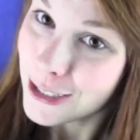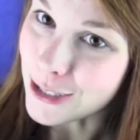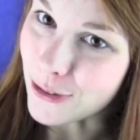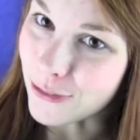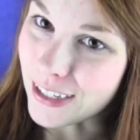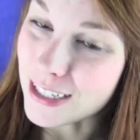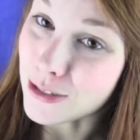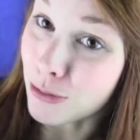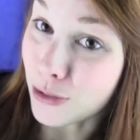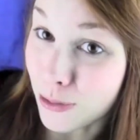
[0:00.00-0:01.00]
Don't forget
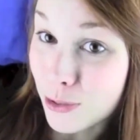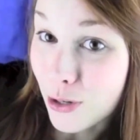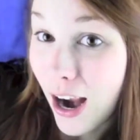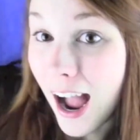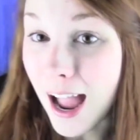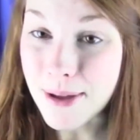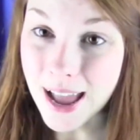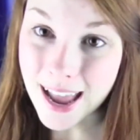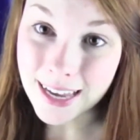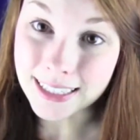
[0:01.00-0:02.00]
to subscribe
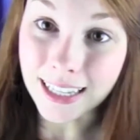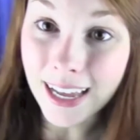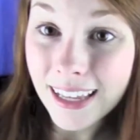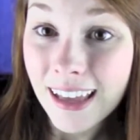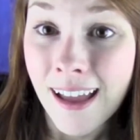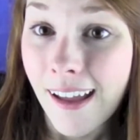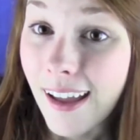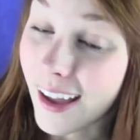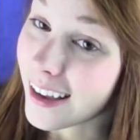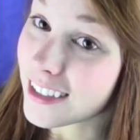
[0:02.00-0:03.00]
and like,
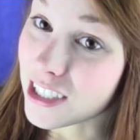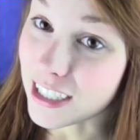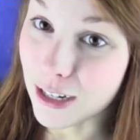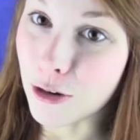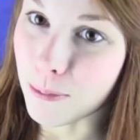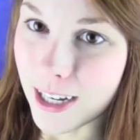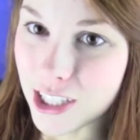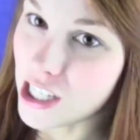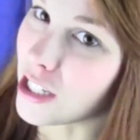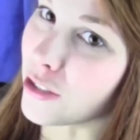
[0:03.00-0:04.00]
and check out my
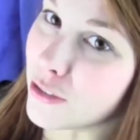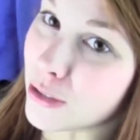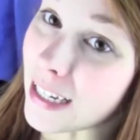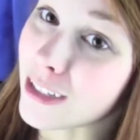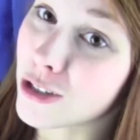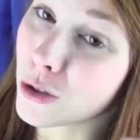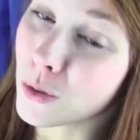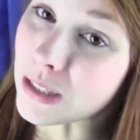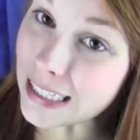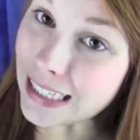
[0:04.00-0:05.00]
channel if you'd like
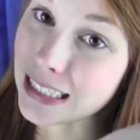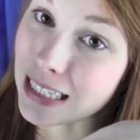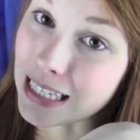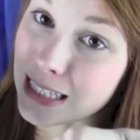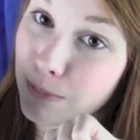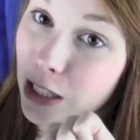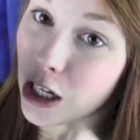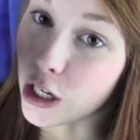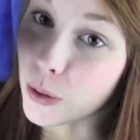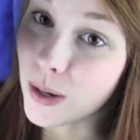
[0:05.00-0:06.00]
to. Link is
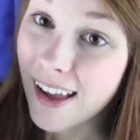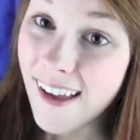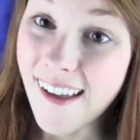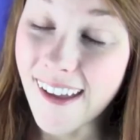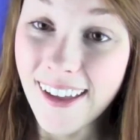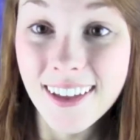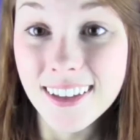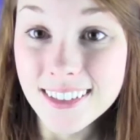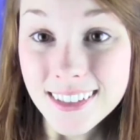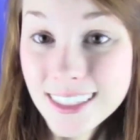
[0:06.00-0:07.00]
below.
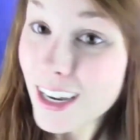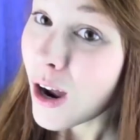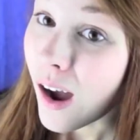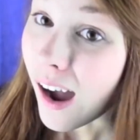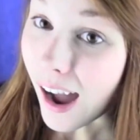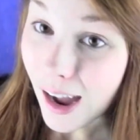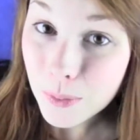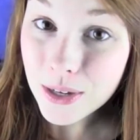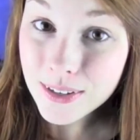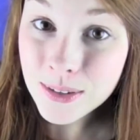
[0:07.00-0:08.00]
And I
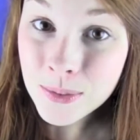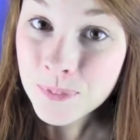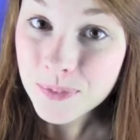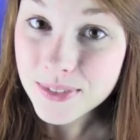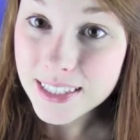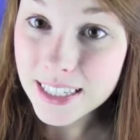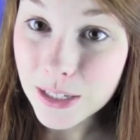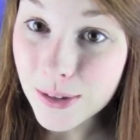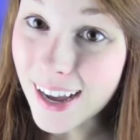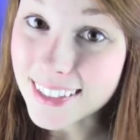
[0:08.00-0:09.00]
will
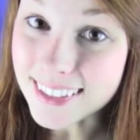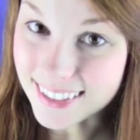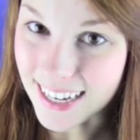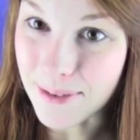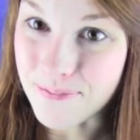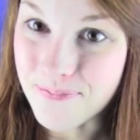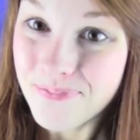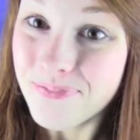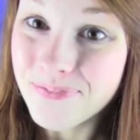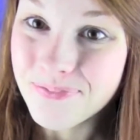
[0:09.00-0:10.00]
see you guys next
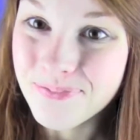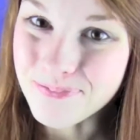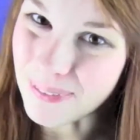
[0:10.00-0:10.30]
time.